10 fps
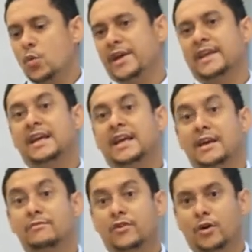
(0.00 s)
where they
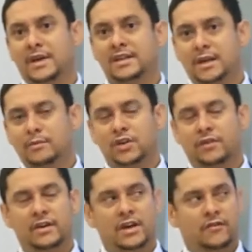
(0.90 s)
came from, in terms
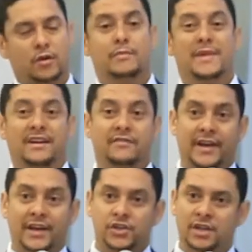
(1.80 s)
of from a
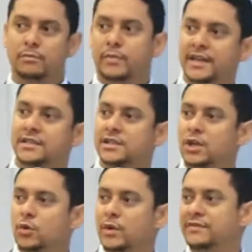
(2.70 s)
manufacturing base.
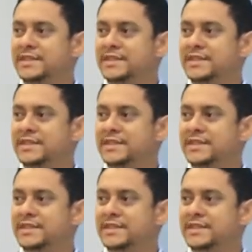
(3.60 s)
We've